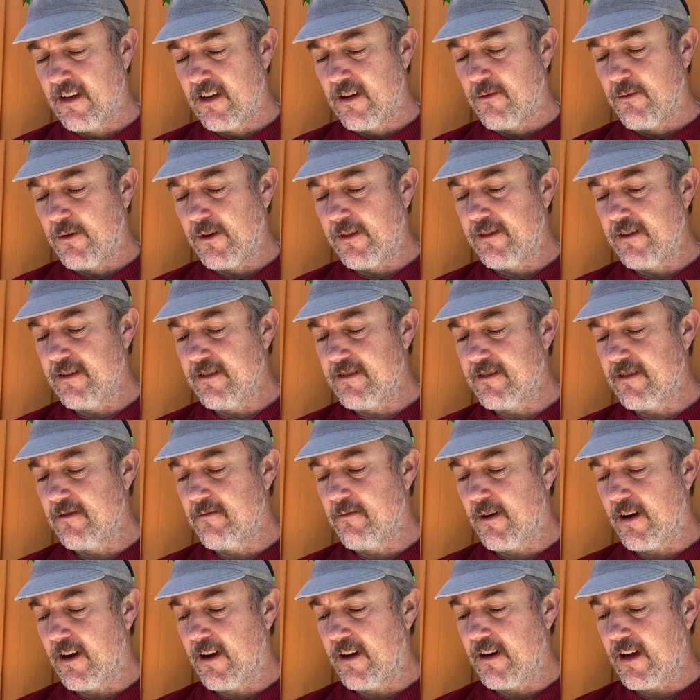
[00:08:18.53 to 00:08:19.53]
With this in
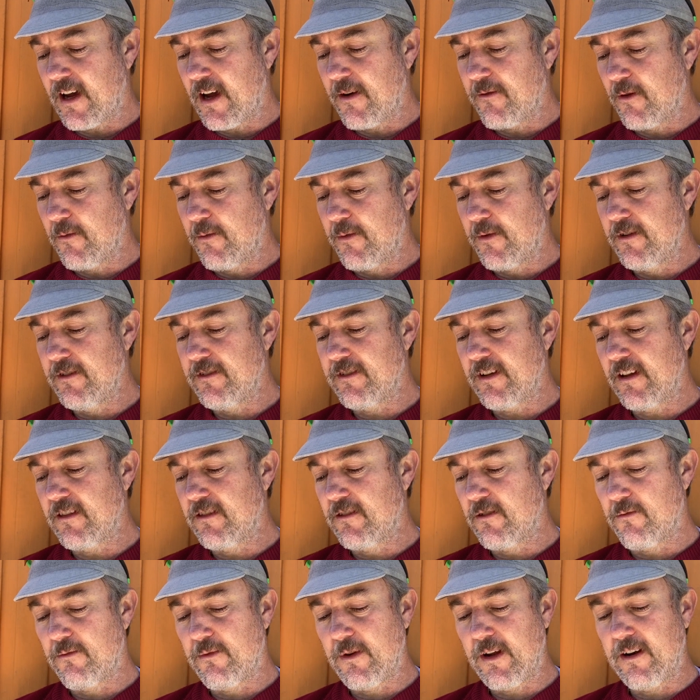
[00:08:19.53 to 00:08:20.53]
mind, I will present
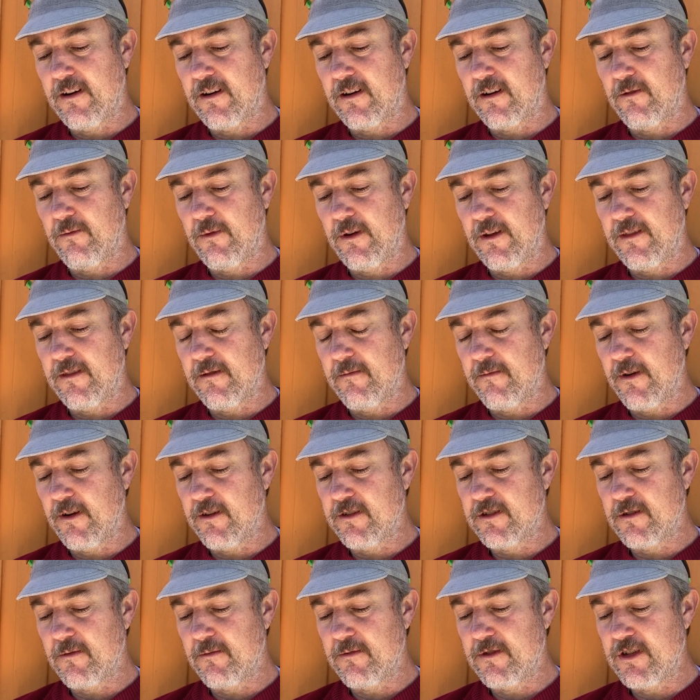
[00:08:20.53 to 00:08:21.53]
the reader with the
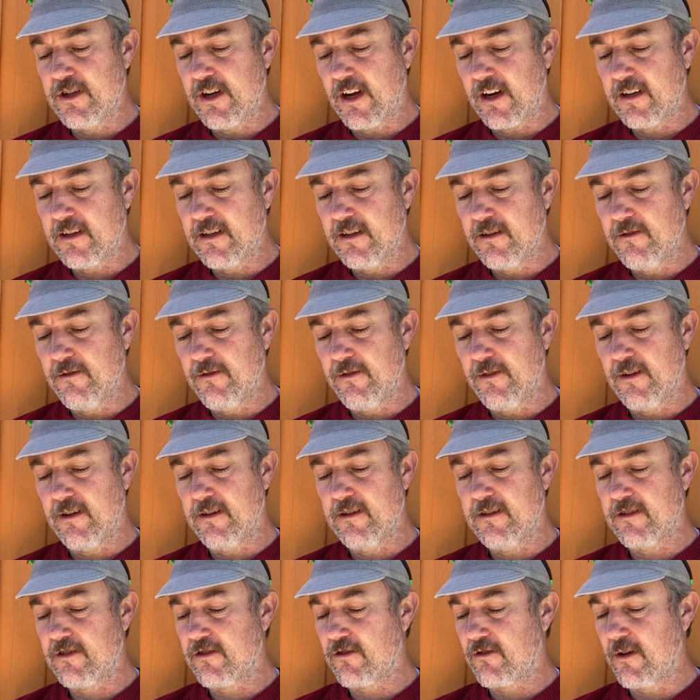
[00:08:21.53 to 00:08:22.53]
most objective
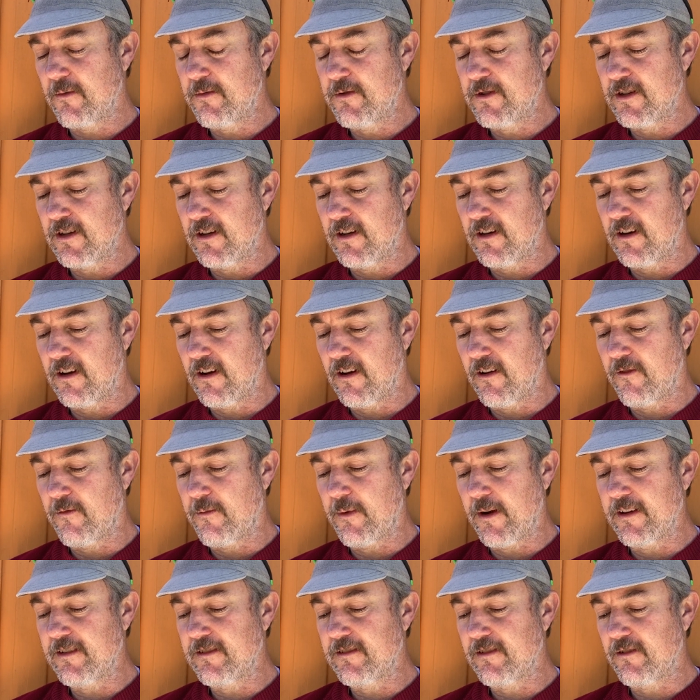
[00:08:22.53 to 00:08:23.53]
description of
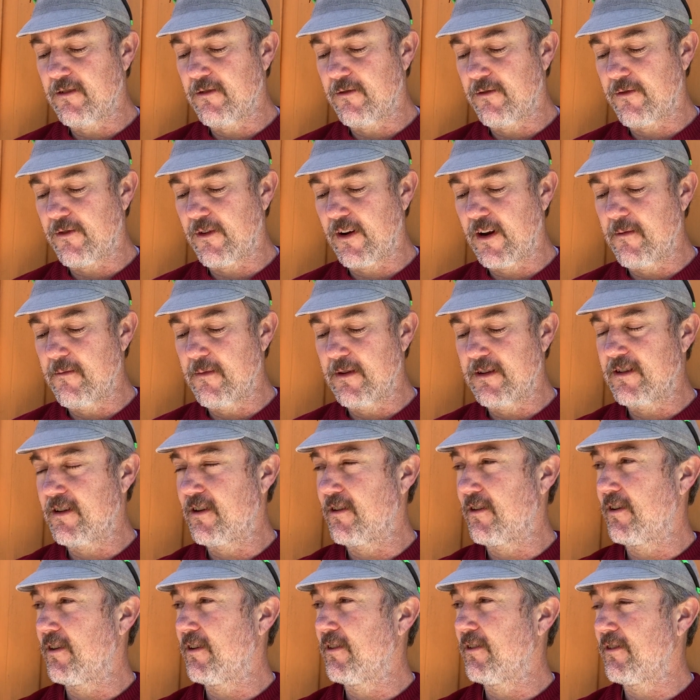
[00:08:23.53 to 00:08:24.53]
bicycle frame
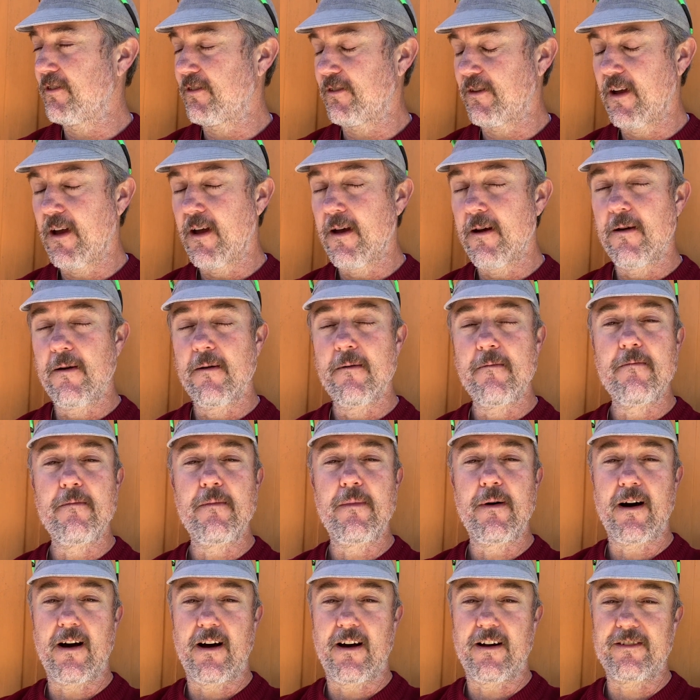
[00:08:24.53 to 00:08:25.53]
materials
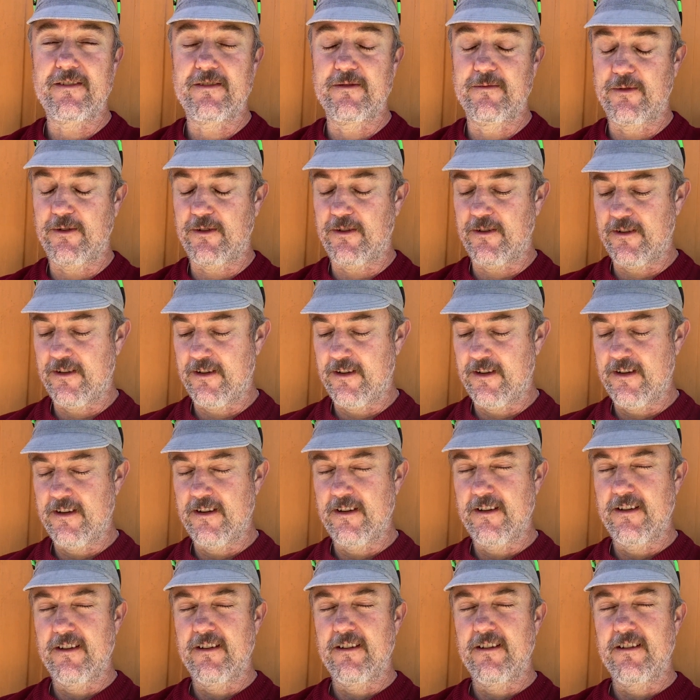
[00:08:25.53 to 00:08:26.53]
possible.
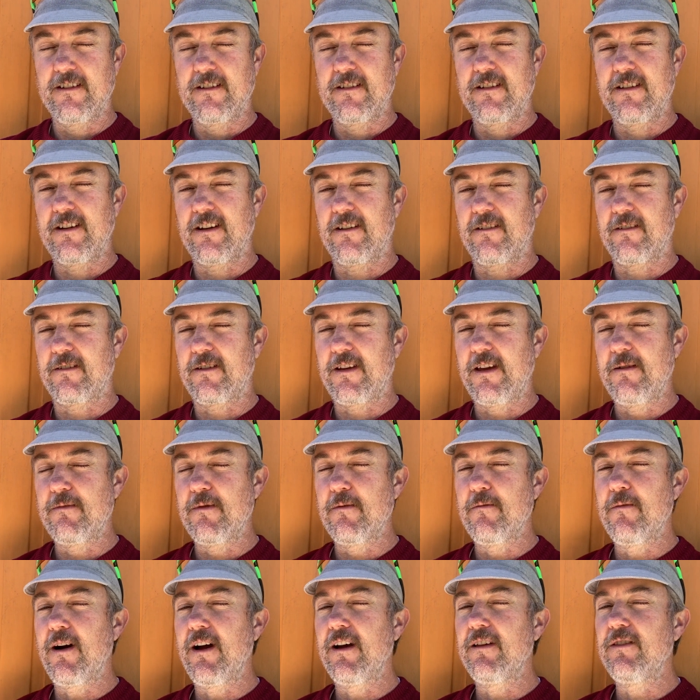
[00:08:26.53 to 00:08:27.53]
Now, keep in
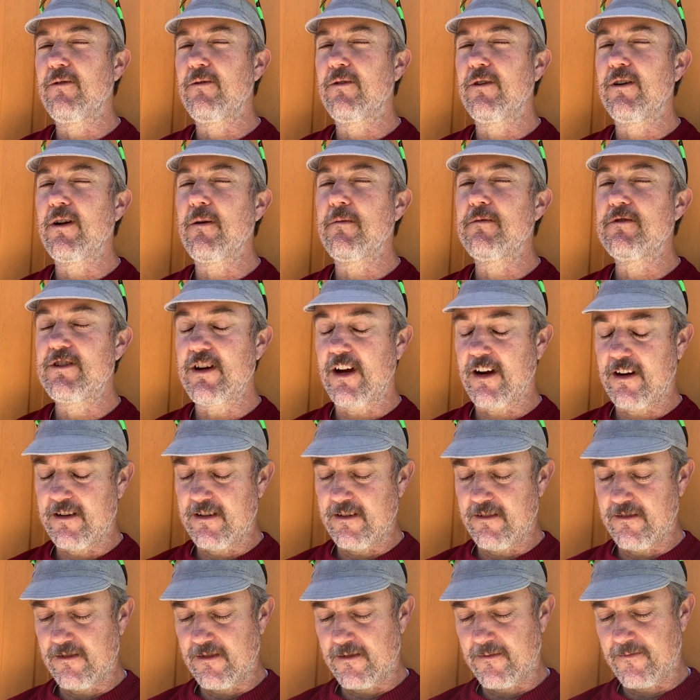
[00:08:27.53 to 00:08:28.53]
mind the word objective.